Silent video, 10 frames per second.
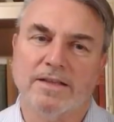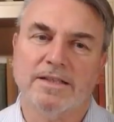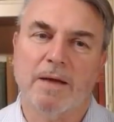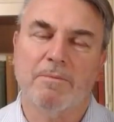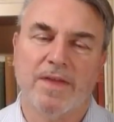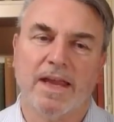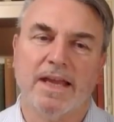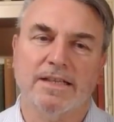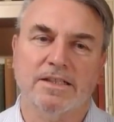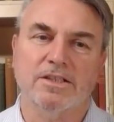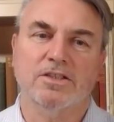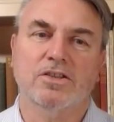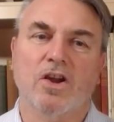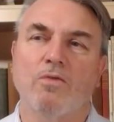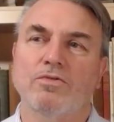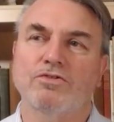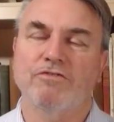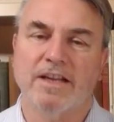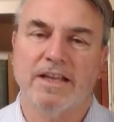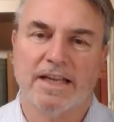something is just
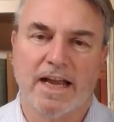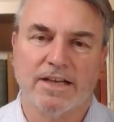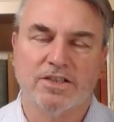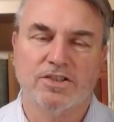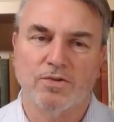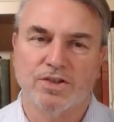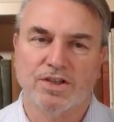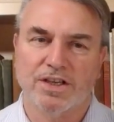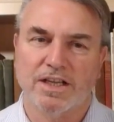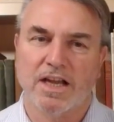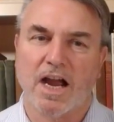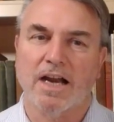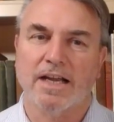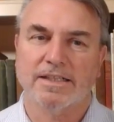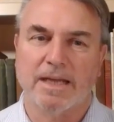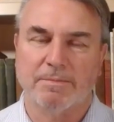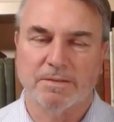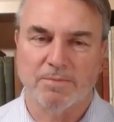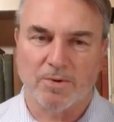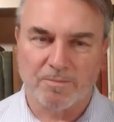culturally and socially
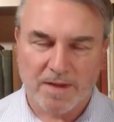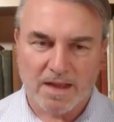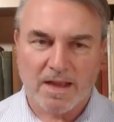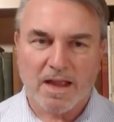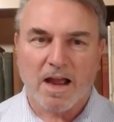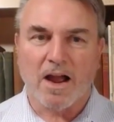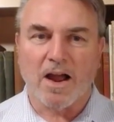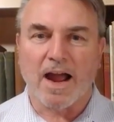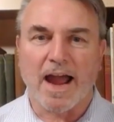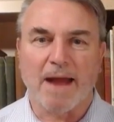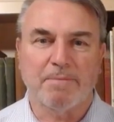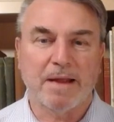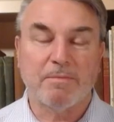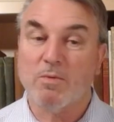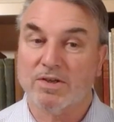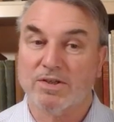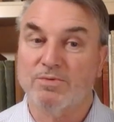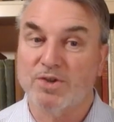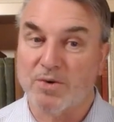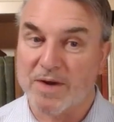unacceptable, and people will still
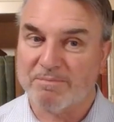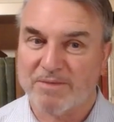do it.